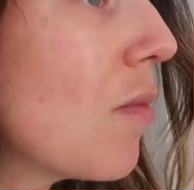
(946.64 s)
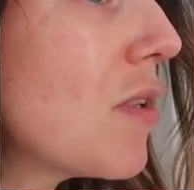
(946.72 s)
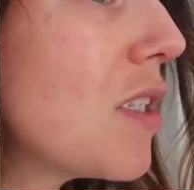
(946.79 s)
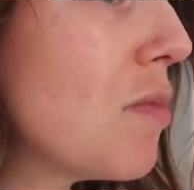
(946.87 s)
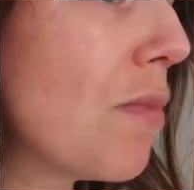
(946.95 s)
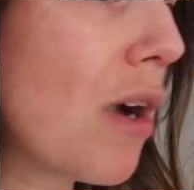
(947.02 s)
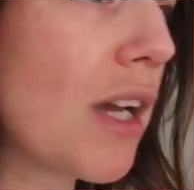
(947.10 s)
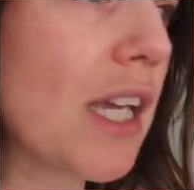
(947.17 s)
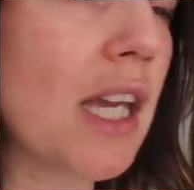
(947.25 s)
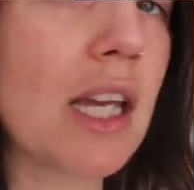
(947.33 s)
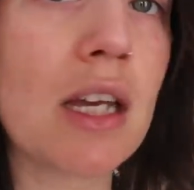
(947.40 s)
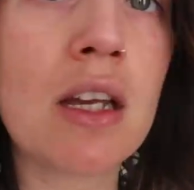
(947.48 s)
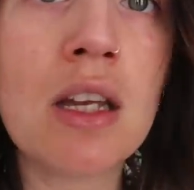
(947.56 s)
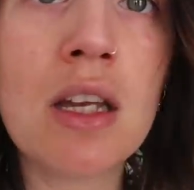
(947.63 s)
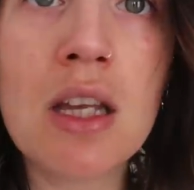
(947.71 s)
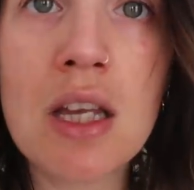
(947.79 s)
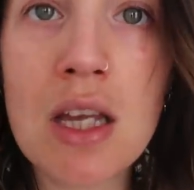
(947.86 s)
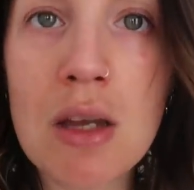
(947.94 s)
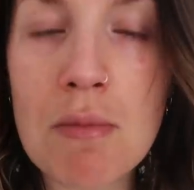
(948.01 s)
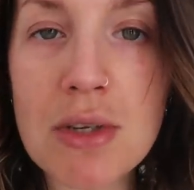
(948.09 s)
it comes to buying
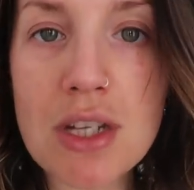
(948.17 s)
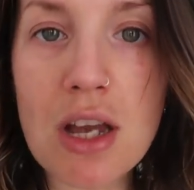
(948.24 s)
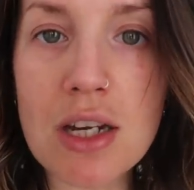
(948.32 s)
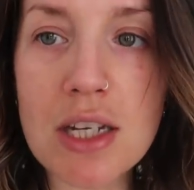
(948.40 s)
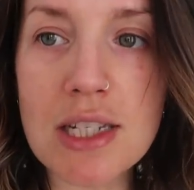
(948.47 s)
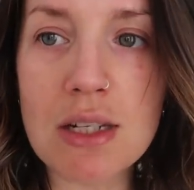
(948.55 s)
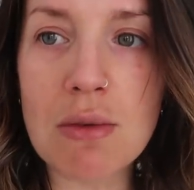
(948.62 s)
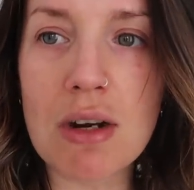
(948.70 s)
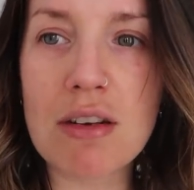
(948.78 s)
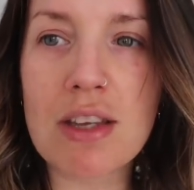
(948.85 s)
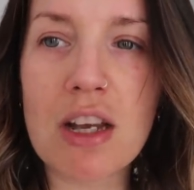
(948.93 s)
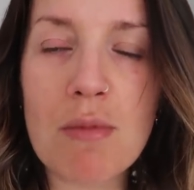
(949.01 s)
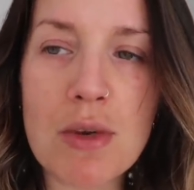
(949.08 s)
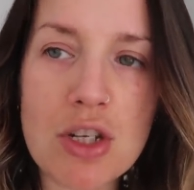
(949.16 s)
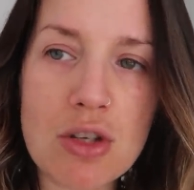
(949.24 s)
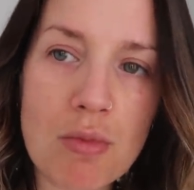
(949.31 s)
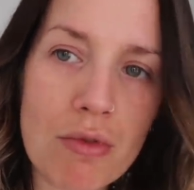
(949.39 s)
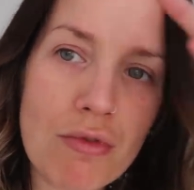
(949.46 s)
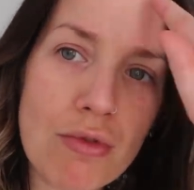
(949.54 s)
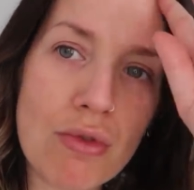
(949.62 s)
maternity wear, I think I've
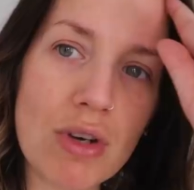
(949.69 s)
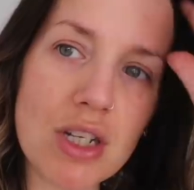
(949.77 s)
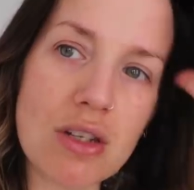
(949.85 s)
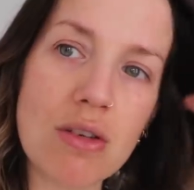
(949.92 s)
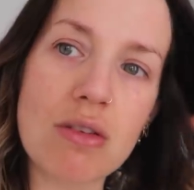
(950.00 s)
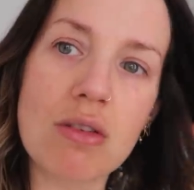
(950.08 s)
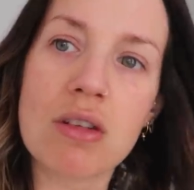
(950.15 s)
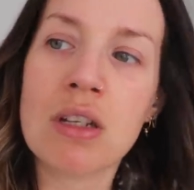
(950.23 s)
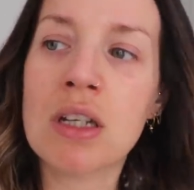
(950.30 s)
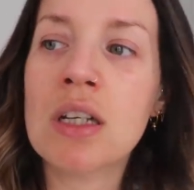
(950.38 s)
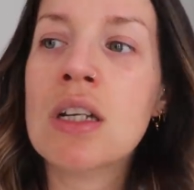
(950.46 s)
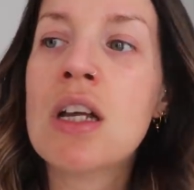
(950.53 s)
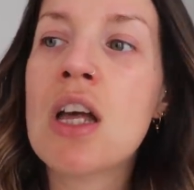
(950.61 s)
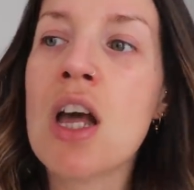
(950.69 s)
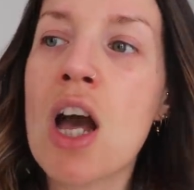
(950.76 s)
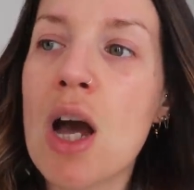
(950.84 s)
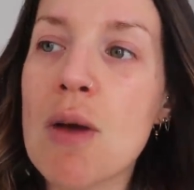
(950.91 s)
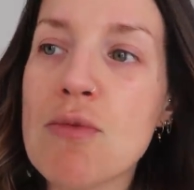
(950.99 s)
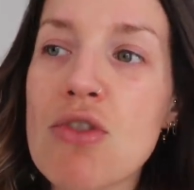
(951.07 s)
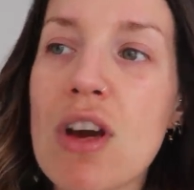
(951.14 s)
mentioned before, I don't,
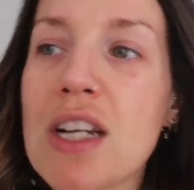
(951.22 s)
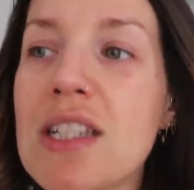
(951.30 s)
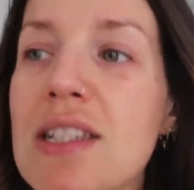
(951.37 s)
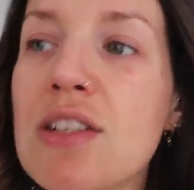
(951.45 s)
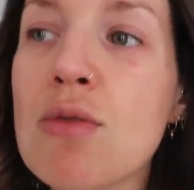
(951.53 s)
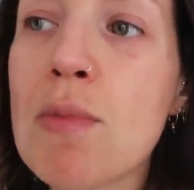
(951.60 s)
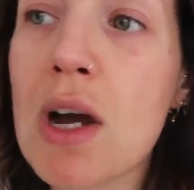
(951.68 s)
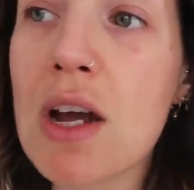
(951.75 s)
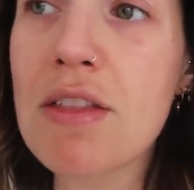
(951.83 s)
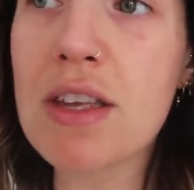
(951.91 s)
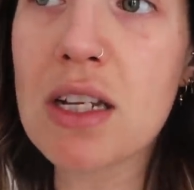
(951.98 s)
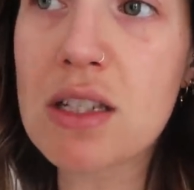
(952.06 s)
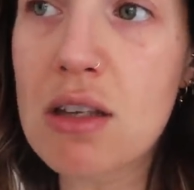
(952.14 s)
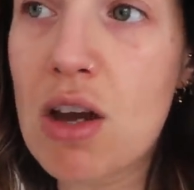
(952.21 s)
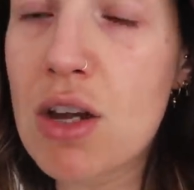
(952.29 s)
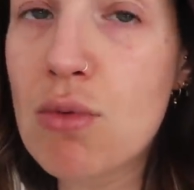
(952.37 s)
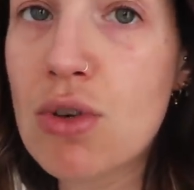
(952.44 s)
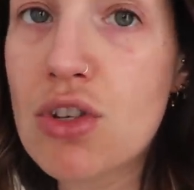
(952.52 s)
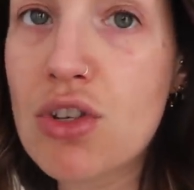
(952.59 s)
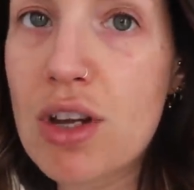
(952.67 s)
I'm trying to still buy things that
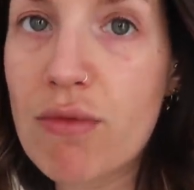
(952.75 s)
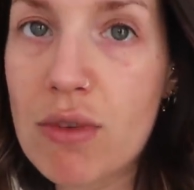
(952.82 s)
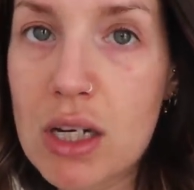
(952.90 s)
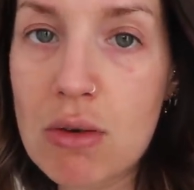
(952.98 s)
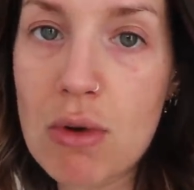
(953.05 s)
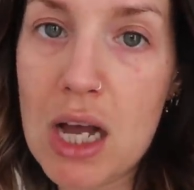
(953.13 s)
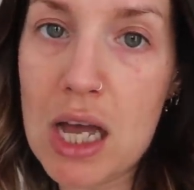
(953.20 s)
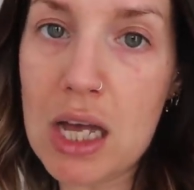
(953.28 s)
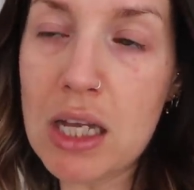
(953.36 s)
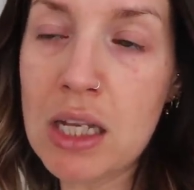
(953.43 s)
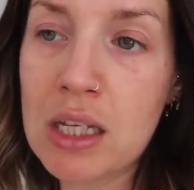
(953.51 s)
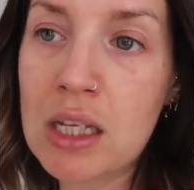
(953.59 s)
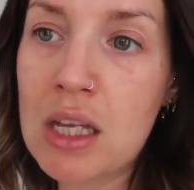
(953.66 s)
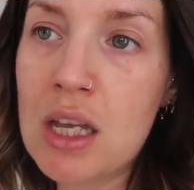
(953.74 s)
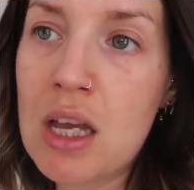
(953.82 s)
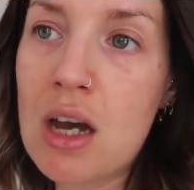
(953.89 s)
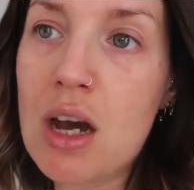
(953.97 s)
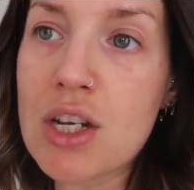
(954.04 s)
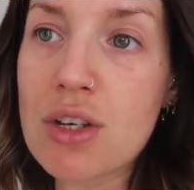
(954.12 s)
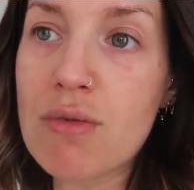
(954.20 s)
I would generally wear.
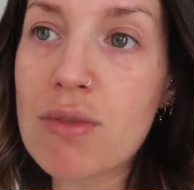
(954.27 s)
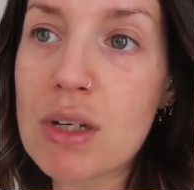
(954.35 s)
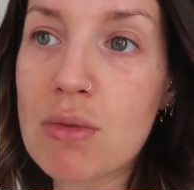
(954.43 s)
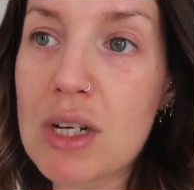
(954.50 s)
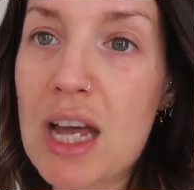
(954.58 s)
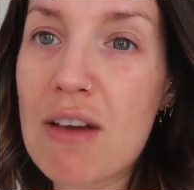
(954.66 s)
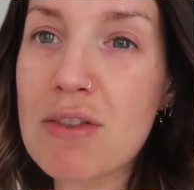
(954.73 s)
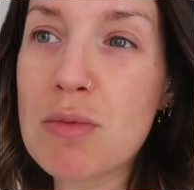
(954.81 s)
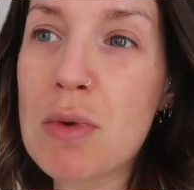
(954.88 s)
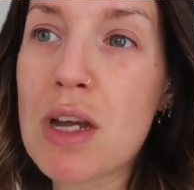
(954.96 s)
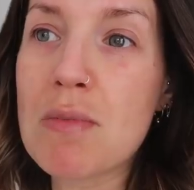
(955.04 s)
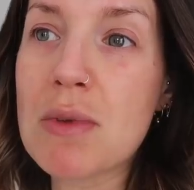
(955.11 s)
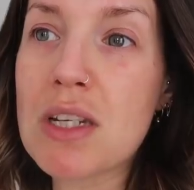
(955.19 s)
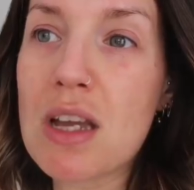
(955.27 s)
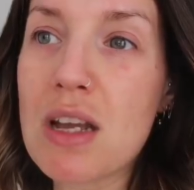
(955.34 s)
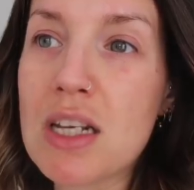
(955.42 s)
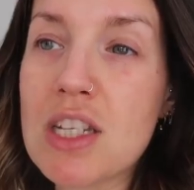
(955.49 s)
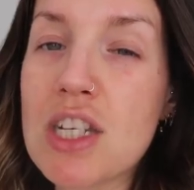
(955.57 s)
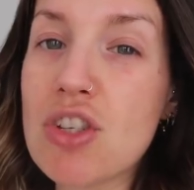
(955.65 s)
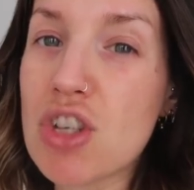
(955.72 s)
I don't really want to have to buy
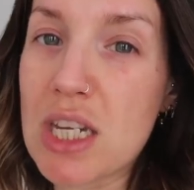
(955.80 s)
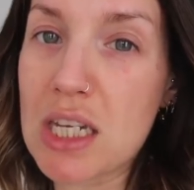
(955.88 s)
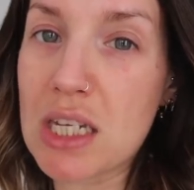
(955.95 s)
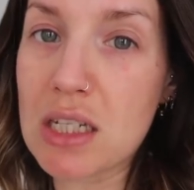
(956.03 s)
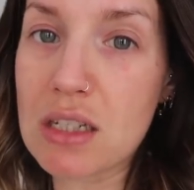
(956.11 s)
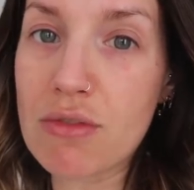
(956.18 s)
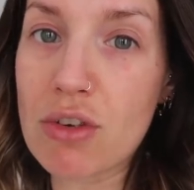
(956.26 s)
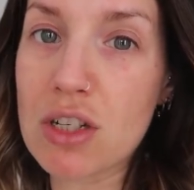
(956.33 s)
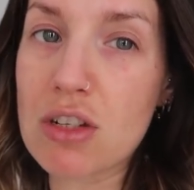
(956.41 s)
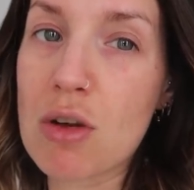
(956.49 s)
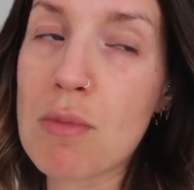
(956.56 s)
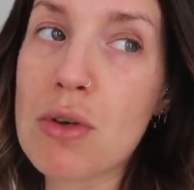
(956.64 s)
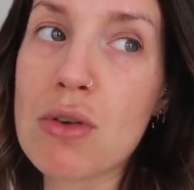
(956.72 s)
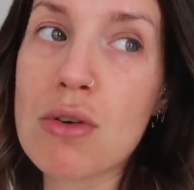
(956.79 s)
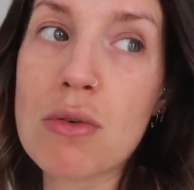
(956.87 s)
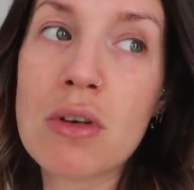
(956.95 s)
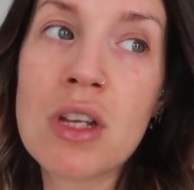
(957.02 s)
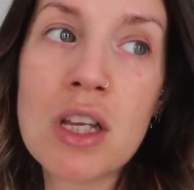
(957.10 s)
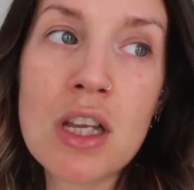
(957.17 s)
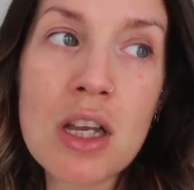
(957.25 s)
maternity jeans, for example,
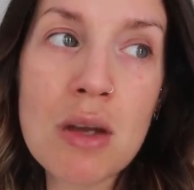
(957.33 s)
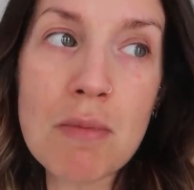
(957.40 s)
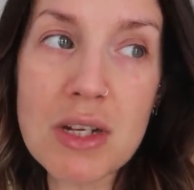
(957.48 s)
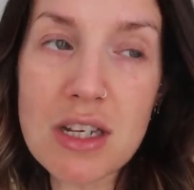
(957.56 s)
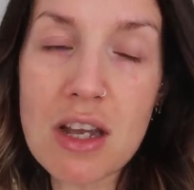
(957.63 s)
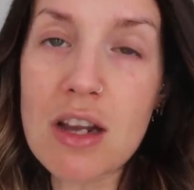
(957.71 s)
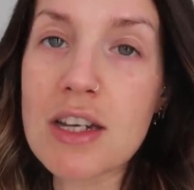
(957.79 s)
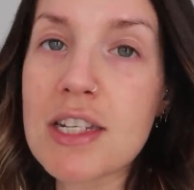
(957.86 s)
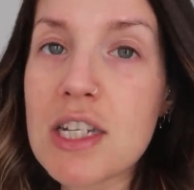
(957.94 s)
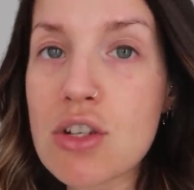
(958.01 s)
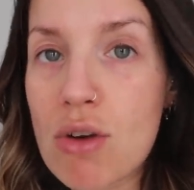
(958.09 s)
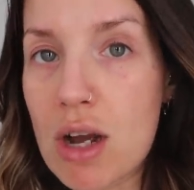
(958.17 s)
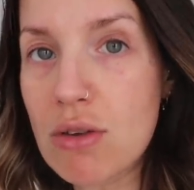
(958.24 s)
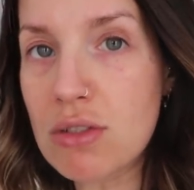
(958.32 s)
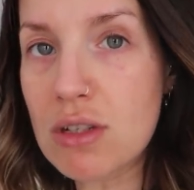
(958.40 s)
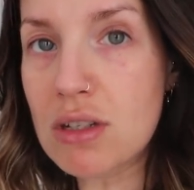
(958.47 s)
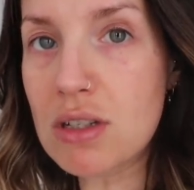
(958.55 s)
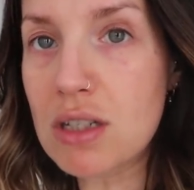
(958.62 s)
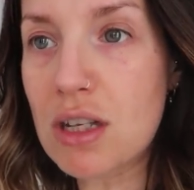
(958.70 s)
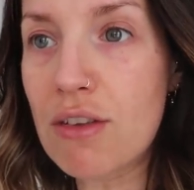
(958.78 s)
or maternity
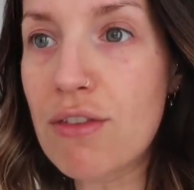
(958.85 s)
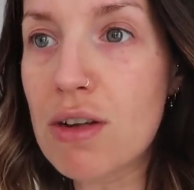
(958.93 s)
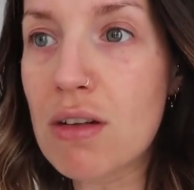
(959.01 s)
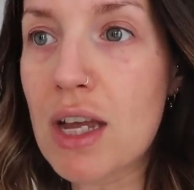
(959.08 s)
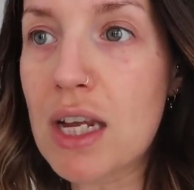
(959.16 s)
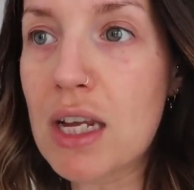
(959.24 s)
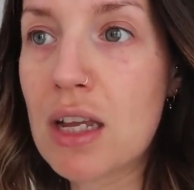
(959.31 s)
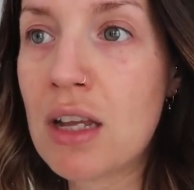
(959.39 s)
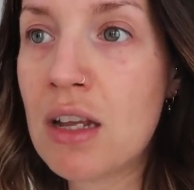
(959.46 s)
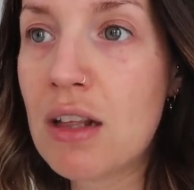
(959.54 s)
trousers, because I feel like